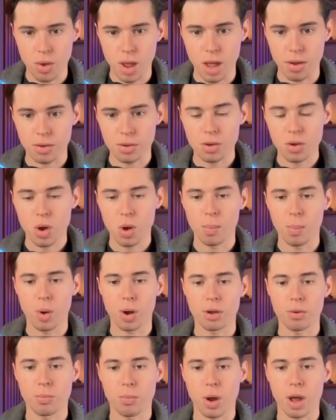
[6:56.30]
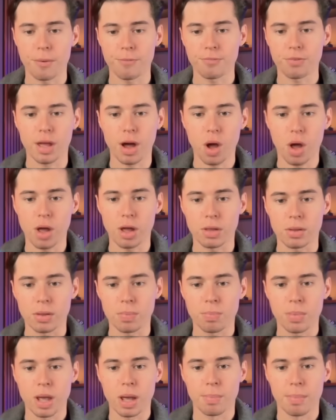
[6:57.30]
around zero point three. Now I'll hit the
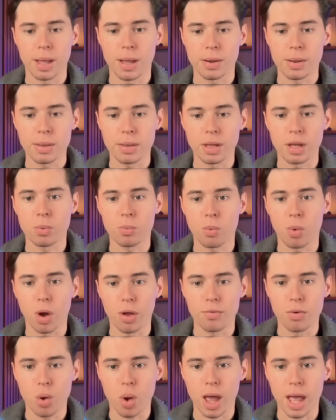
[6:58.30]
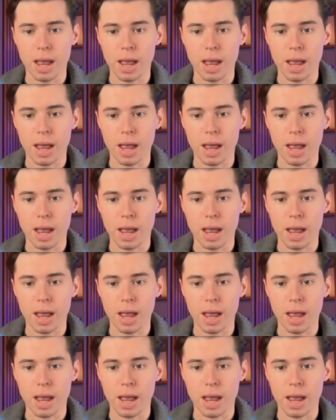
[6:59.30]
play button to preview